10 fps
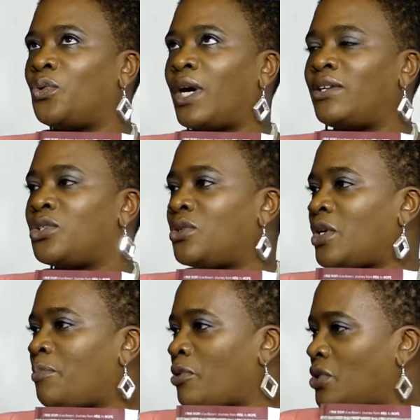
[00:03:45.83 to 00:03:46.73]
I took
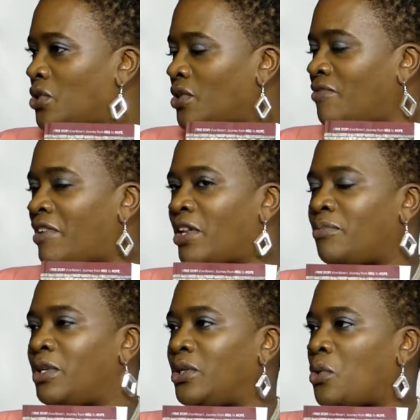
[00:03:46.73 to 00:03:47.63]
a personal
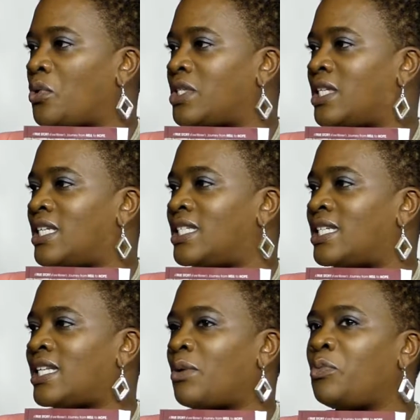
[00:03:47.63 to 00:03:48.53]
development course, and it
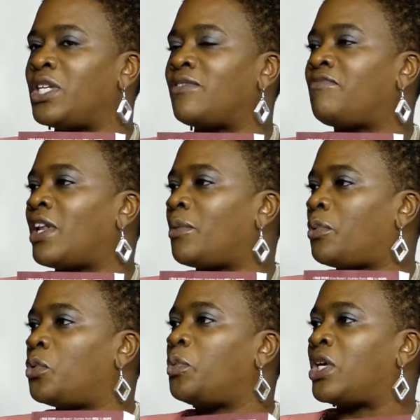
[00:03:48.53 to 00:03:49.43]
says that we develop
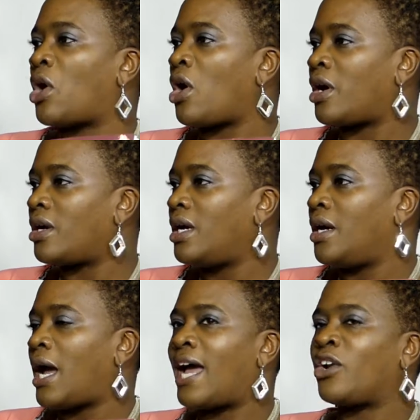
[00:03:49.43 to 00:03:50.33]
who we are
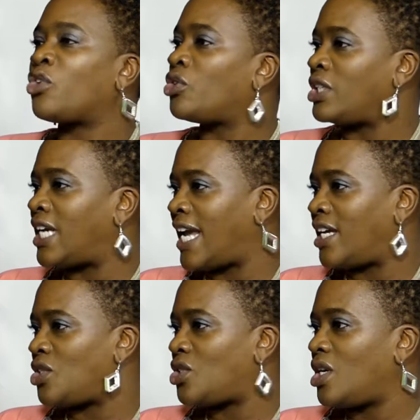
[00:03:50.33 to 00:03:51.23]
at an early
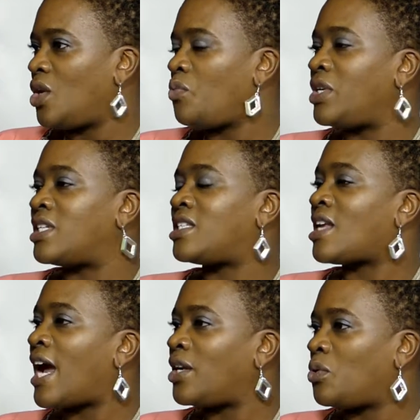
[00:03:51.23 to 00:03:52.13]
age. We
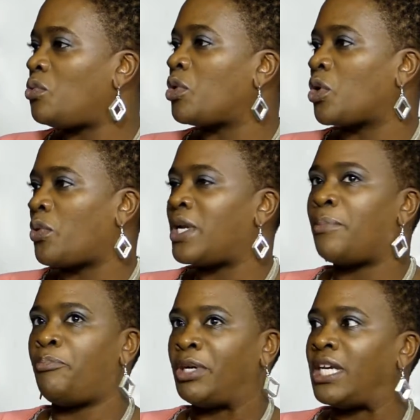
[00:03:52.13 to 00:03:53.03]
decide who we're going to
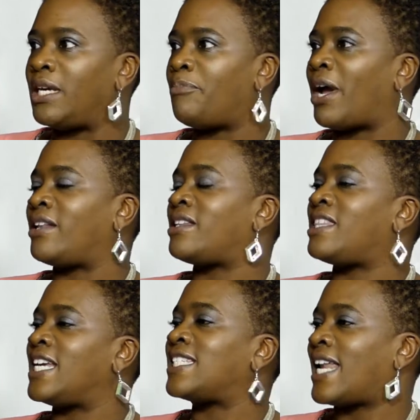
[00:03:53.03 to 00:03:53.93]
be by the
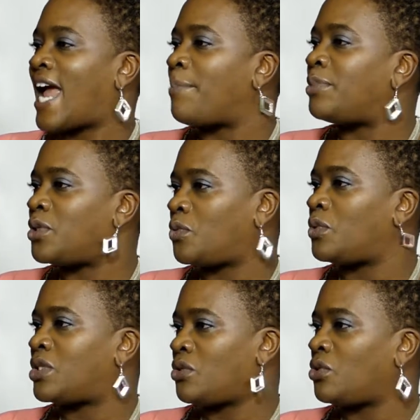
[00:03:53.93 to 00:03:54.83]
things that happen to
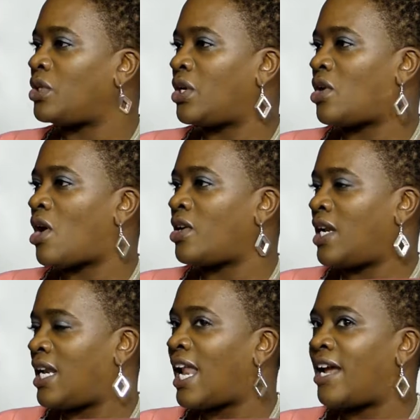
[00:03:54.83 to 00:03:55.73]
us early on
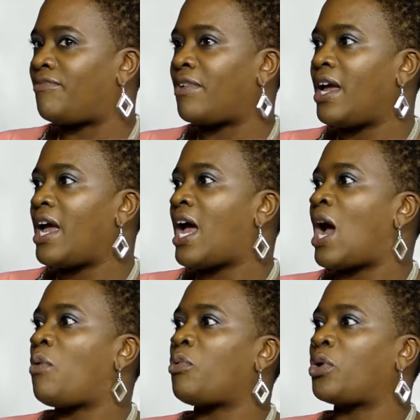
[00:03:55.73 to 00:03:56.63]
in life,
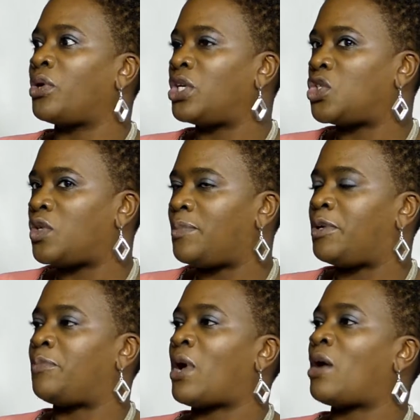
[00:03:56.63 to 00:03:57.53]
how we're going to treat
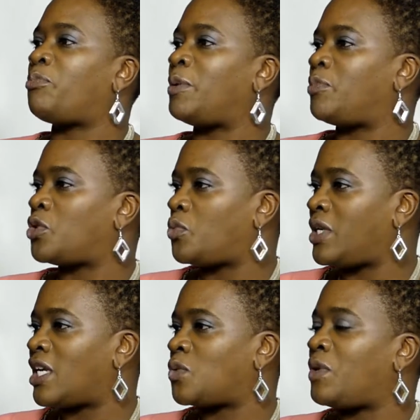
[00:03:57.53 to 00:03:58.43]
people, how people treat
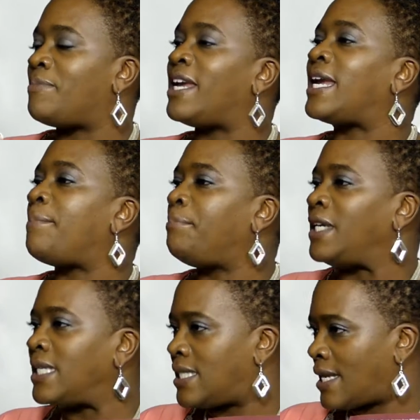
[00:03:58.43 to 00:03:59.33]
us. We make it
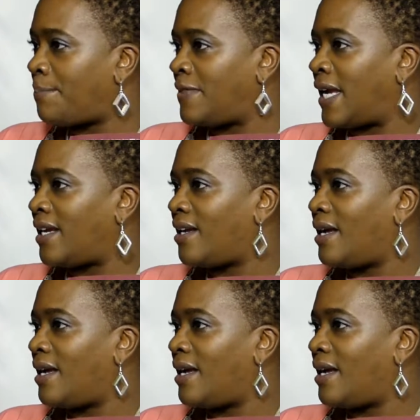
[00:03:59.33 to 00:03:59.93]
mean something.